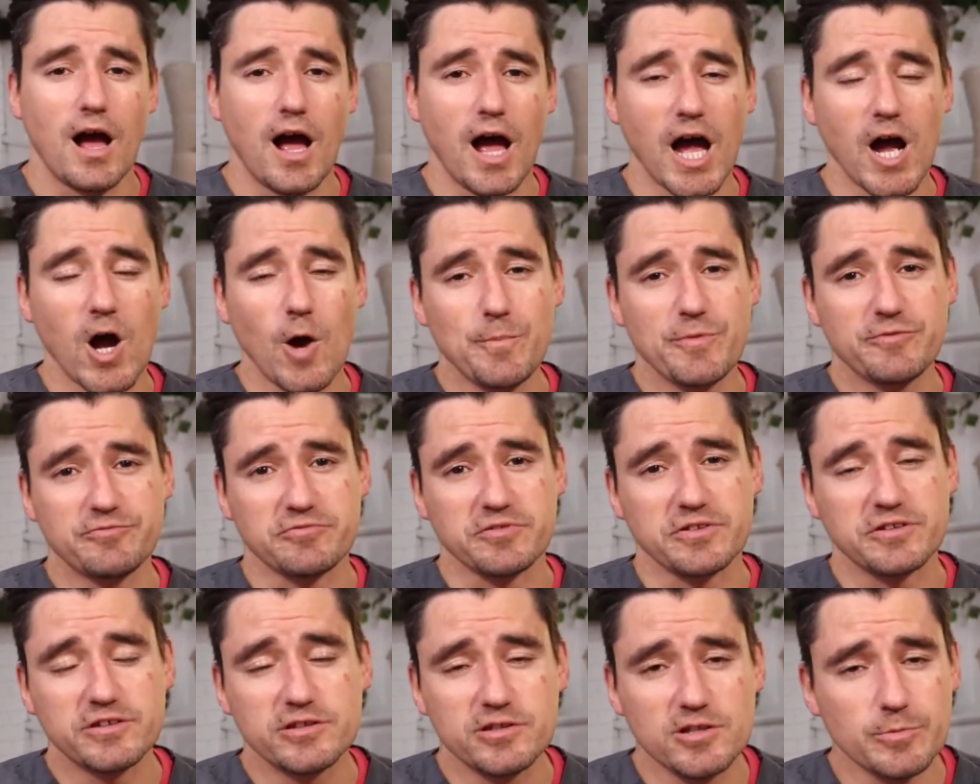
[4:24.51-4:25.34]
I hope this
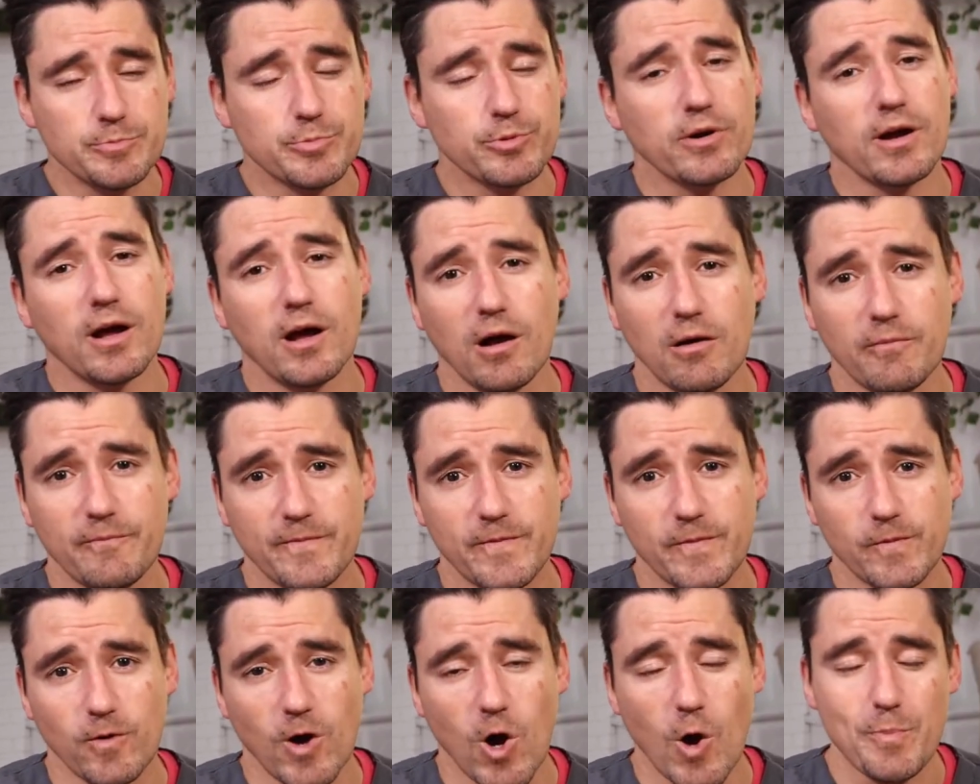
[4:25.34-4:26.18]
was super
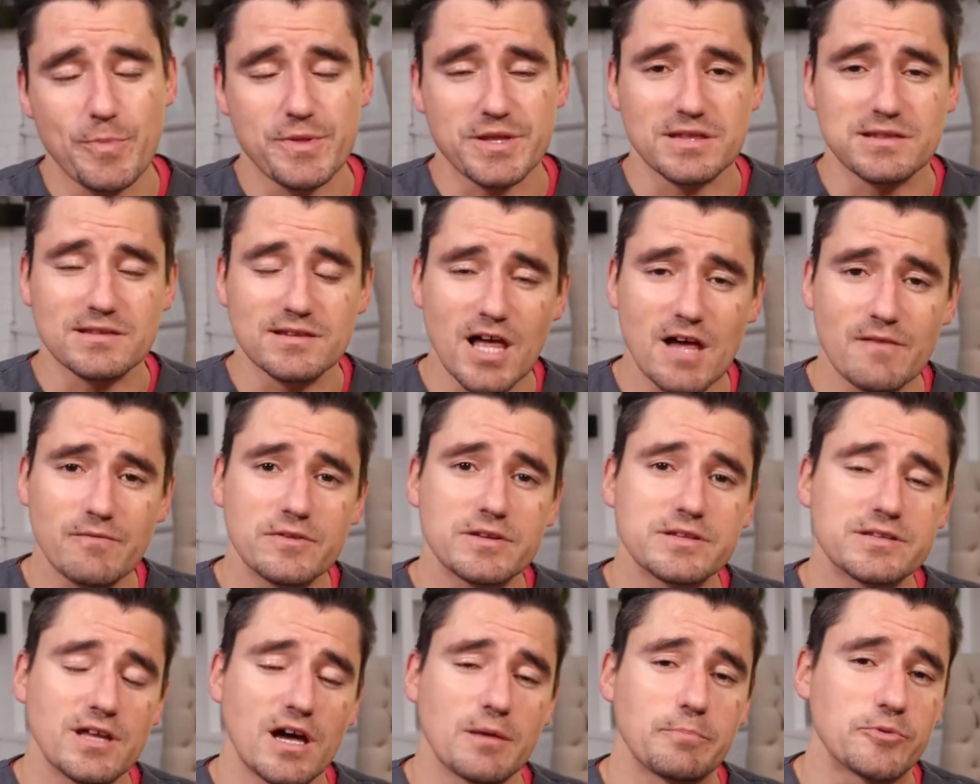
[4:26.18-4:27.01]
helpful. I hope this
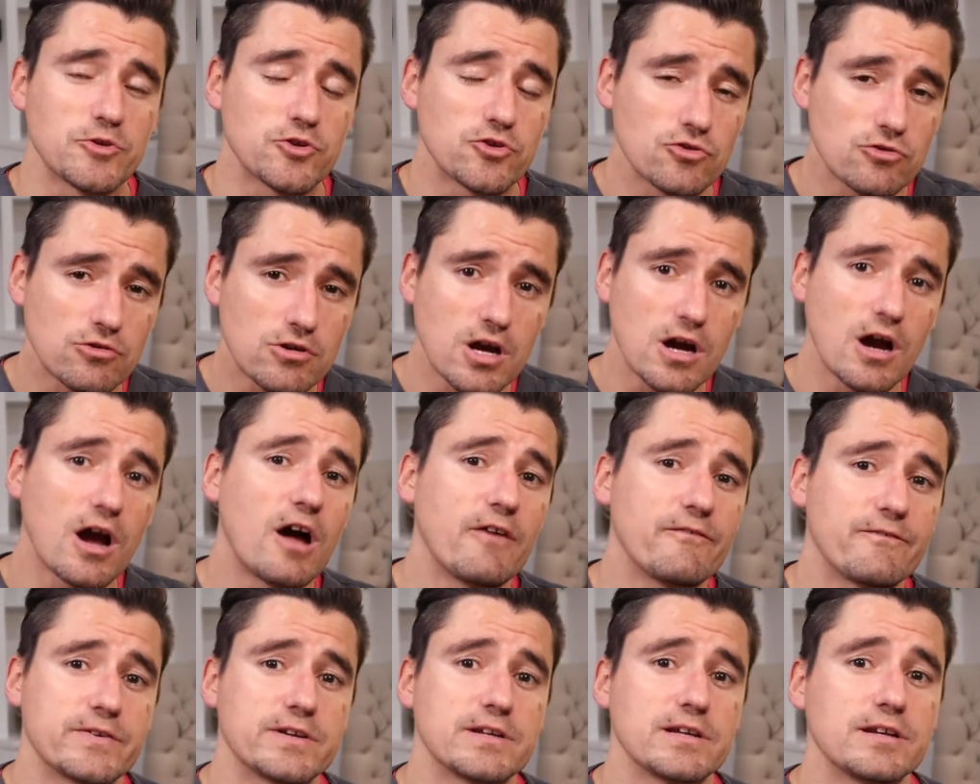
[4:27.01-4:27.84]
levels up your
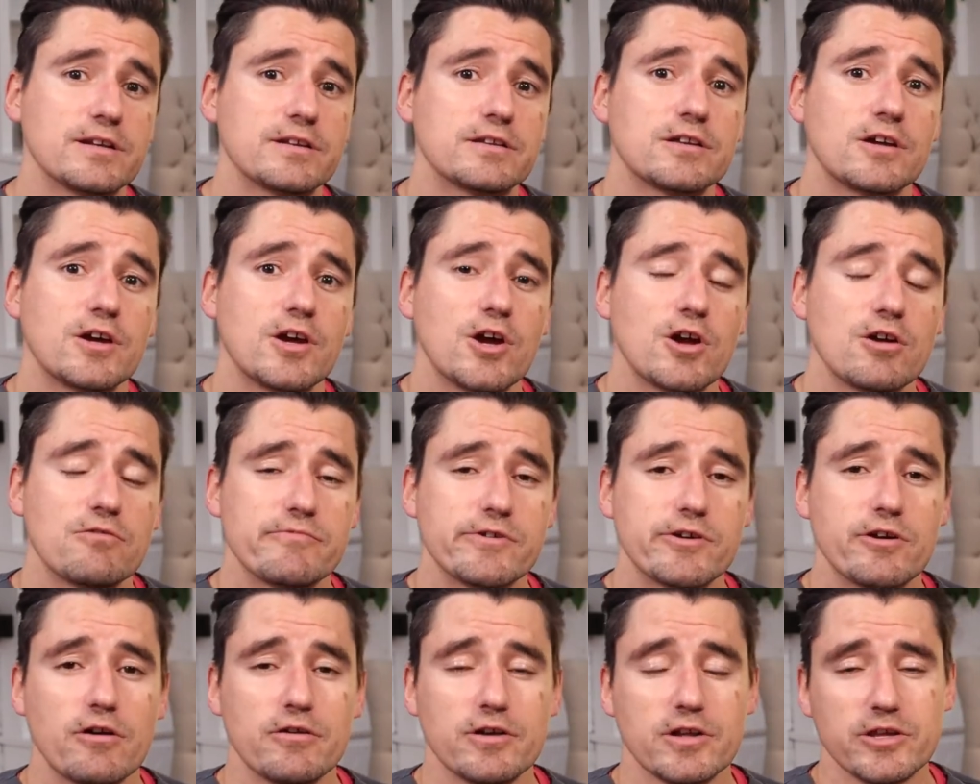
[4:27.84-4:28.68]
confidence
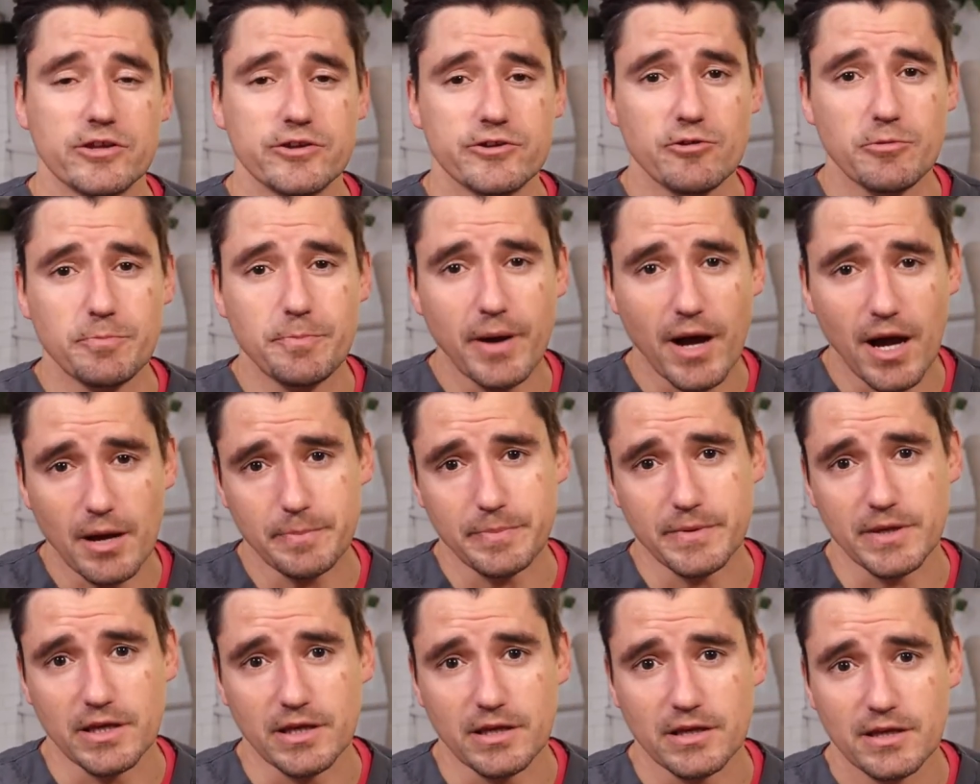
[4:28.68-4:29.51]
regarding your
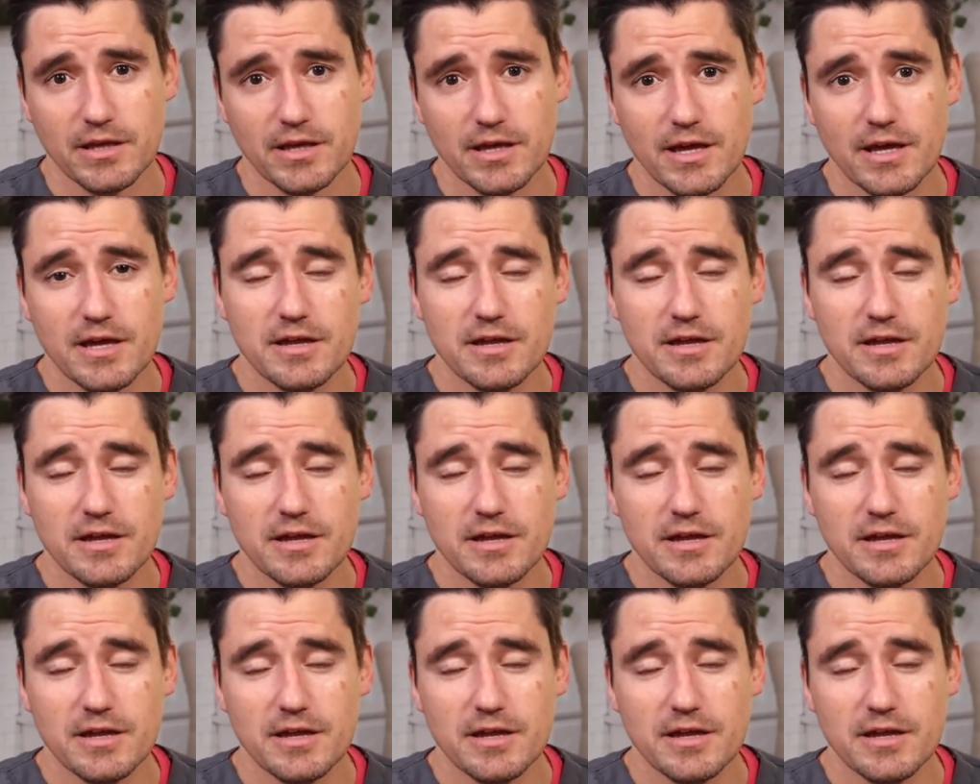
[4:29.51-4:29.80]
puppy.